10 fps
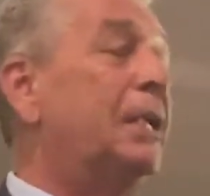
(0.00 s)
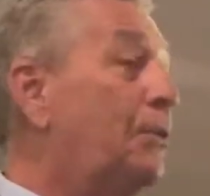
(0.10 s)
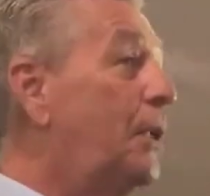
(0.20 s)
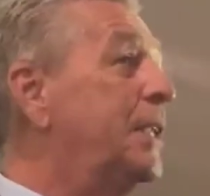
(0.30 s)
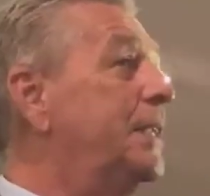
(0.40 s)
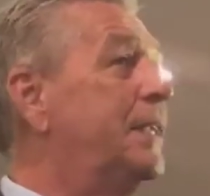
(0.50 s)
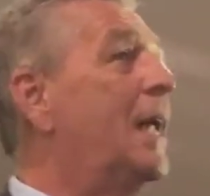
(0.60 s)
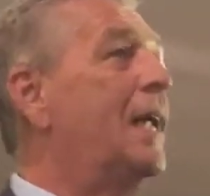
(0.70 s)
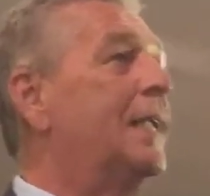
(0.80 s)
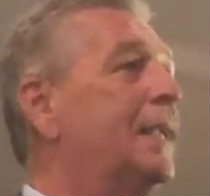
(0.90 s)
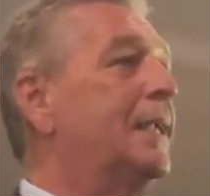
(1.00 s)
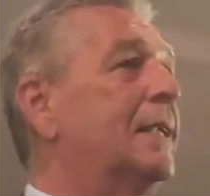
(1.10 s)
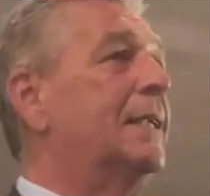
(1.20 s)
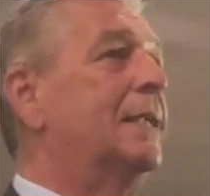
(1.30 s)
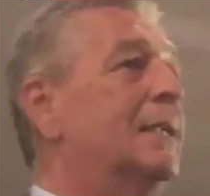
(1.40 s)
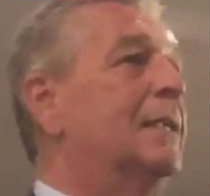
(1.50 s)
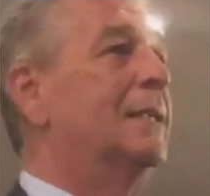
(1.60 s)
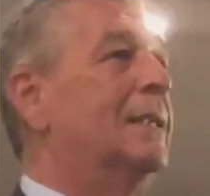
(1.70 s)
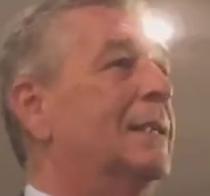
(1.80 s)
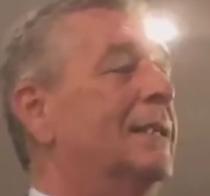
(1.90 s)
It wasn't done
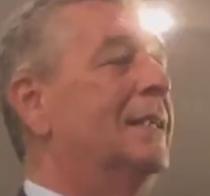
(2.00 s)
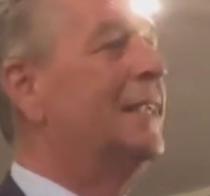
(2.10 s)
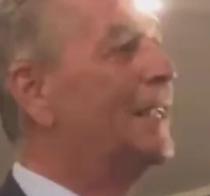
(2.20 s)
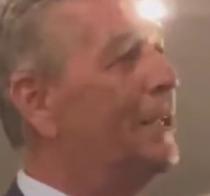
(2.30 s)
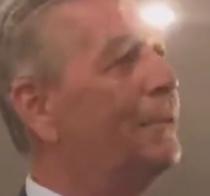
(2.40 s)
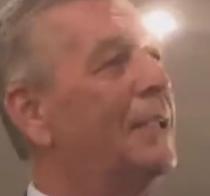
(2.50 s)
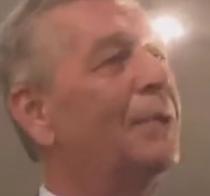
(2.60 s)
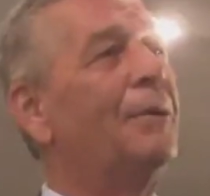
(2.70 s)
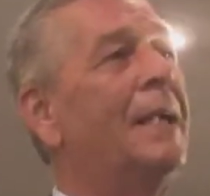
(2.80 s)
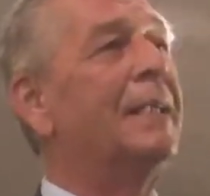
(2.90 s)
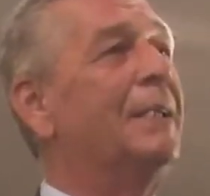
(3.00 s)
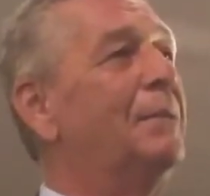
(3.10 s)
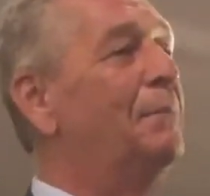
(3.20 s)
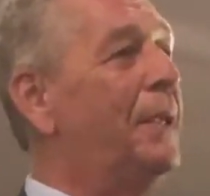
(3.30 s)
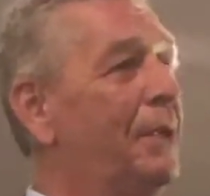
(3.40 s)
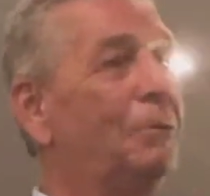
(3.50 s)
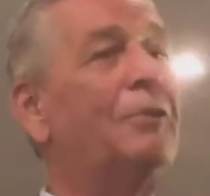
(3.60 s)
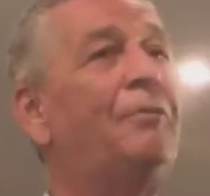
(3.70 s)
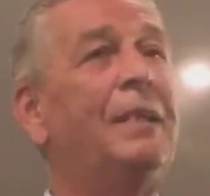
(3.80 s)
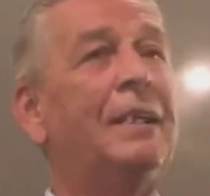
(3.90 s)
because he resurrected, but it
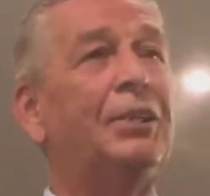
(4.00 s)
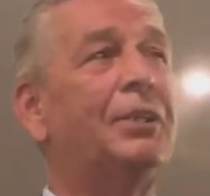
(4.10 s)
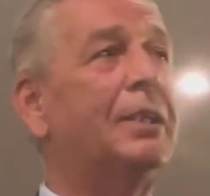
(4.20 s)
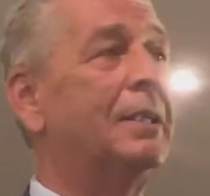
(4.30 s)
was finished.